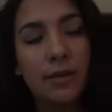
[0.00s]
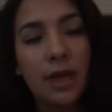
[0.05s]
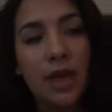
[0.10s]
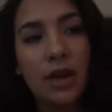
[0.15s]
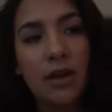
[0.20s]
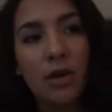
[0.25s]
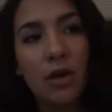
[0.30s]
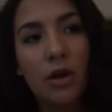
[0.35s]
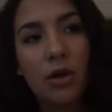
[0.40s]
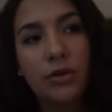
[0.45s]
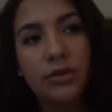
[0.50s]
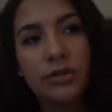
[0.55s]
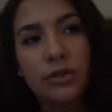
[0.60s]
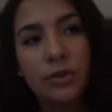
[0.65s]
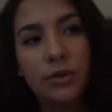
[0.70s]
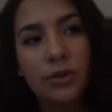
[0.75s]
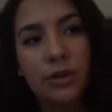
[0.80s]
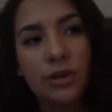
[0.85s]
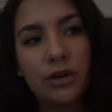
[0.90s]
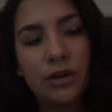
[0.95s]
And
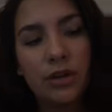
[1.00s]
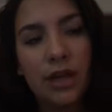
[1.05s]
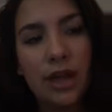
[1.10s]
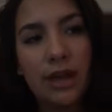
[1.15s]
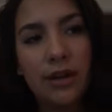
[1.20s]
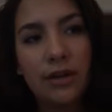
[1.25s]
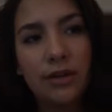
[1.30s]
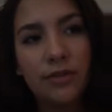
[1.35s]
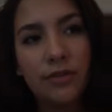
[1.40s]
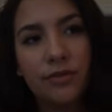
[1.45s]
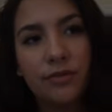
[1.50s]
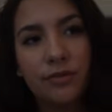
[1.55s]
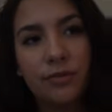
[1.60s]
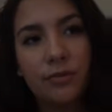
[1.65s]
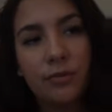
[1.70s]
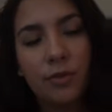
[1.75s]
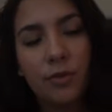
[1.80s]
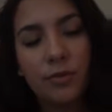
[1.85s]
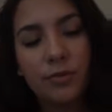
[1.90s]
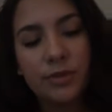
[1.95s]
also it'll kind of
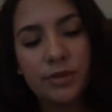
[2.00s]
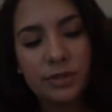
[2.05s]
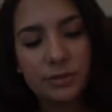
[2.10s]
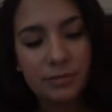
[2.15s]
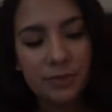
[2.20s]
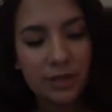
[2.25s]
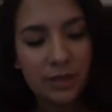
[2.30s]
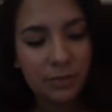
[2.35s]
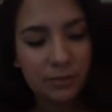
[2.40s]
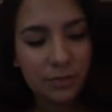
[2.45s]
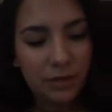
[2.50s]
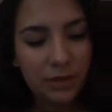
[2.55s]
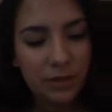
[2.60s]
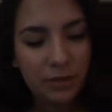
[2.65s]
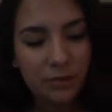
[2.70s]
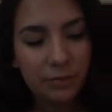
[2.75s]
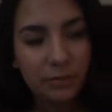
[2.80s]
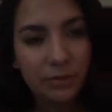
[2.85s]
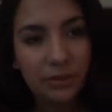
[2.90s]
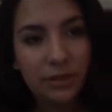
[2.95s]
almost make
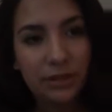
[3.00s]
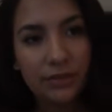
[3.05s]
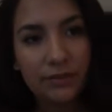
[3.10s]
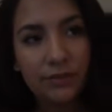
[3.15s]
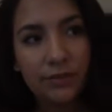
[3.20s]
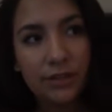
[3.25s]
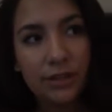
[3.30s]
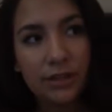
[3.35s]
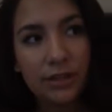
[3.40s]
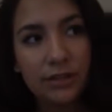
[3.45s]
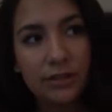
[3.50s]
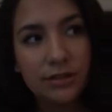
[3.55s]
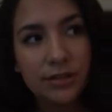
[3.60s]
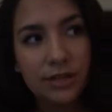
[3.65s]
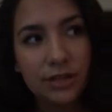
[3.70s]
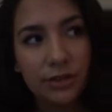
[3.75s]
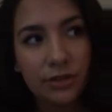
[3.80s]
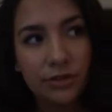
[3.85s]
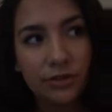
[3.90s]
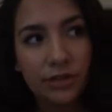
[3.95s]
me believe things,
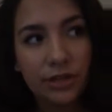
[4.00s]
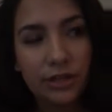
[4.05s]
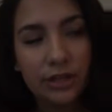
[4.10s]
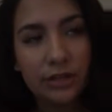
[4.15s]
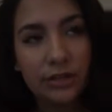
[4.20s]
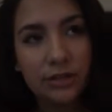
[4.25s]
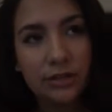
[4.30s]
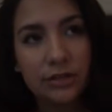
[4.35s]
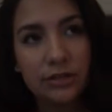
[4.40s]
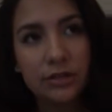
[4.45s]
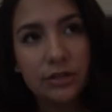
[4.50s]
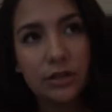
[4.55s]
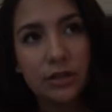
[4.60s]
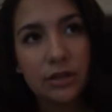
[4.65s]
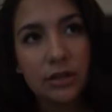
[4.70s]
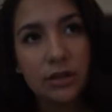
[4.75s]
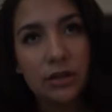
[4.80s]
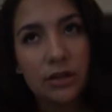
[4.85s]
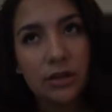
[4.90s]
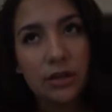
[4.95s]
hear things
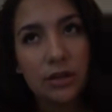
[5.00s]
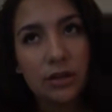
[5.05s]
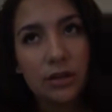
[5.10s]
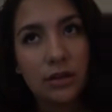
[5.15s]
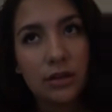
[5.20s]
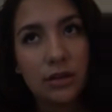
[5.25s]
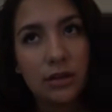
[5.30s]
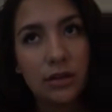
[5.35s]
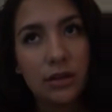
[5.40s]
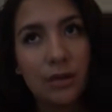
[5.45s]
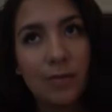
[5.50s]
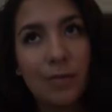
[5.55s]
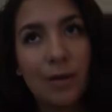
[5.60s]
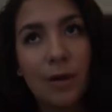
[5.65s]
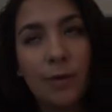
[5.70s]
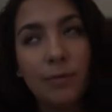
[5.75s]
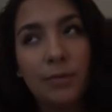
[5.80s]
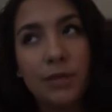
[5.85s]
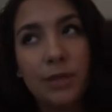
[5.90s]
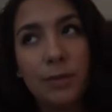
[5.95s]

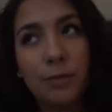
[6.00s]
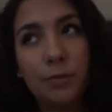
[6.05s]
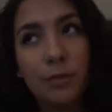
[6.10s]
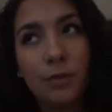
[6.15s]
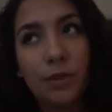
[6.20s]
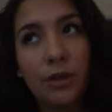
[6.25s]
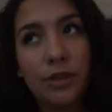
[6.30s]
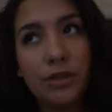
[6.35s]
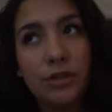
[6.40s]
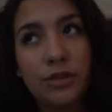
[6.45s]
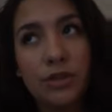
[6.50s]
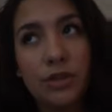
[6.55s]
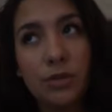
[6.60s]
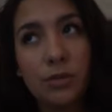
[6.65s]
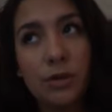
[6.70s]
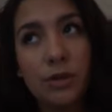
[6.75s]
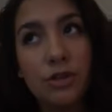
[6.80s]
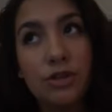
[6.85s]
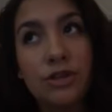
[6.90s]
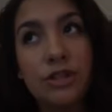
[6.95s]
about people and
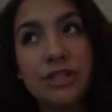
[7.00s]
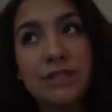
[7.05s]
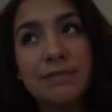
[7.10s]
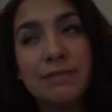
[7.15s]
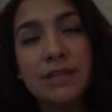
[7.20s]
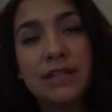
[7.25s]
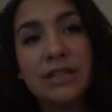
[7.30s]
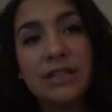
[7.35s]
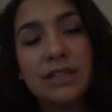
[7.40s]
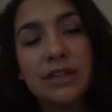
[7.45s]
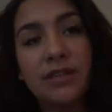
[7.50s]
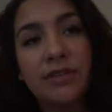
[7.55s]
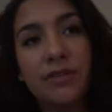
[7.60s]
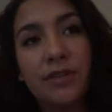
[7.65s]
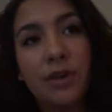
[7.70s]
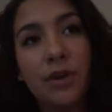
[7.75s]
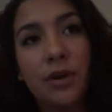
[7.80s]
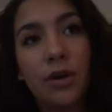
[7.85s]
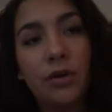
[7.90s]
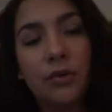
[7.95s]
situations in myself
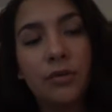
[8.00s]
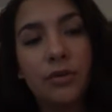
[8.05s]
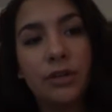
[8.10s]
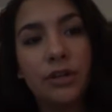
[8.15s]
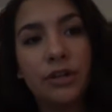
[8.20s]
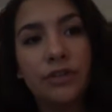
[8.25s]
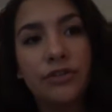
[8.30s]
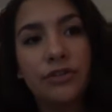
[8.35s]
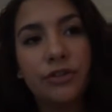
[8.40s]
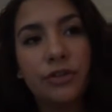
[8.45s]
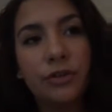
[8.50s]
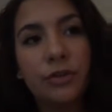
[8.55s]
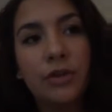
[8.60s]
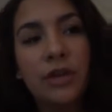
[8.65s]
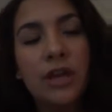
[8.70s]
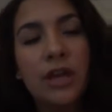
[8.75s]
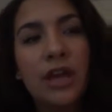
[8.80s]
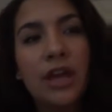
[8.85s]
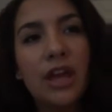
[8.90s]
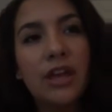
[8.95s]
that aren't really true.
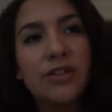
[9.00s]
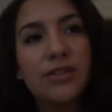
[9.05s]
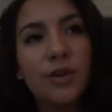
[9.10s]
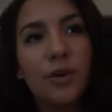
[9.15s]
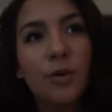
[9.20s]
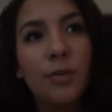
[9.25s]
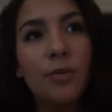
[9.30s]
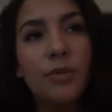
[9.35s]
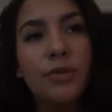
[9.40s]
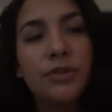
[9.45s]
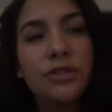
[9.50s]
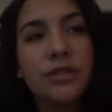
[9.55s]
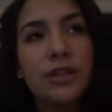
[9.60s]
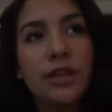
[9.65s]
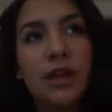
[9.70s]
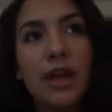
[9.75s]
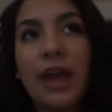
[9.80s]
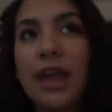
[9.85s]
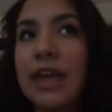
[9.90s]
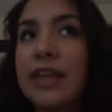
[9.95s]
It's almost,
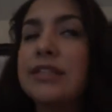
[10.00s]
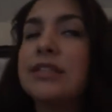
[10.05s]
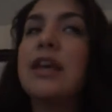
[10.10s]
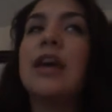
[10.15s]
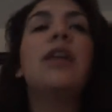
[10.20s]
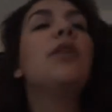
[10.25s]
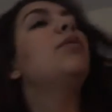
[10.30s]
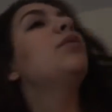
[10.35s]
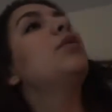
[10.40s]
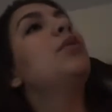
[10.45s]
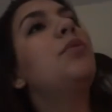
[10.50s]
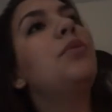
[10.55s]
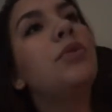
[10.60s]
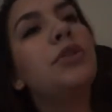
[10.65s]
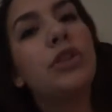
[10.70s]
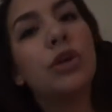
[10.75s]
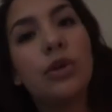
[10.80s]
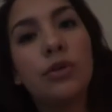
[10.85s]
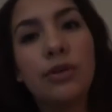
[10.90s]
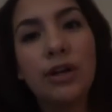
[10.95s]
I guess, I don't know
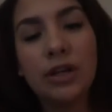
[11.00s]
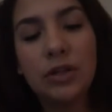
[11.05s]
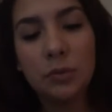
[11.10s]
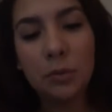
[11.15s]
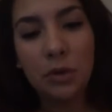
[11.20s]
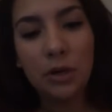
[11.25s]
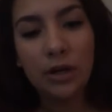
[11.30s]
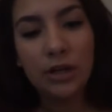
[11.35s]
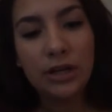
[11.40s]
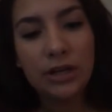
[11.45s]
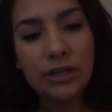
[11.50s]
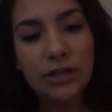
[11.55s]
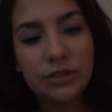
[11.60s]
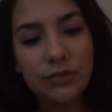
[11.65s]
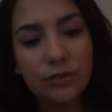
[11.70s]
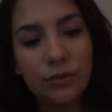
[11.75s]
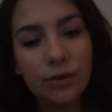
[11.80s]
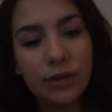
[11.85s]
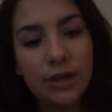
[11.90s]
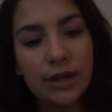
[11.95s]
what the correct word is
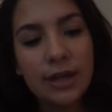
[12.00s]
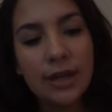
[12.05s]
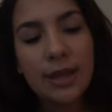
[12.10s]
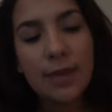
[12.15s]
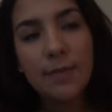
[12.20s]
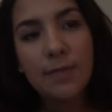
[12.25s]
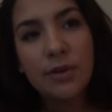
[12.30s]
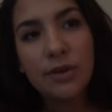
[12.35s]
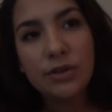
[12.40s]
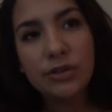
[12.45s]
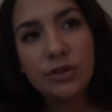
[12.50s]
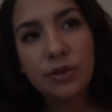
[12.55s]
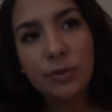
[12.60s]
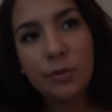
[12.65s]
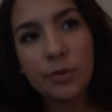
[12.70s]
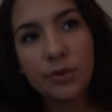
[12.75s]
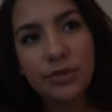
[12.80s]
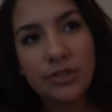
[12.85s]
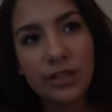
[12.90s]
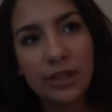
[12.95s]
for it, but it's
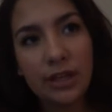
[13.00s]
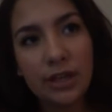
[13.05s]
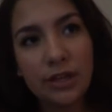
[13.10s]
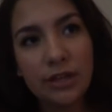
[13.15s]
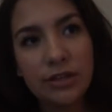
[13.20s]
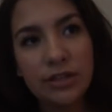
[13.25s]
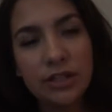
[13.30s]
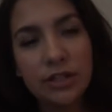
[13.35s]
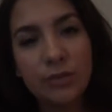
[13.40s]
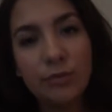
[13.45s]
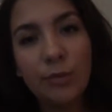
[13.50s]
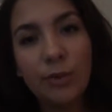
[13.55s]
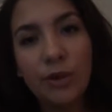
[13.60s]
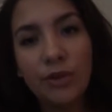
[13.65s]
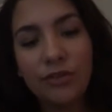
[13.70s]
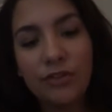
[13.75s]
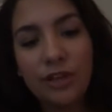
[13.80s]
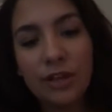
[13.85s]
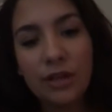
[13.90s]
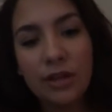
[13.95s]
almost like a
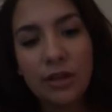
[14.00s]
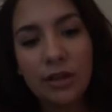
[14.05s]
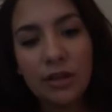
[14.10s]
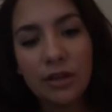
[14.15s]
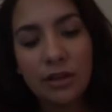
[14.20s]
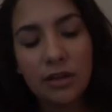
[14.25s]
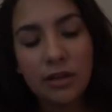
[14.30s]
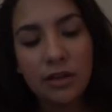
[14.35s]
dysmorphia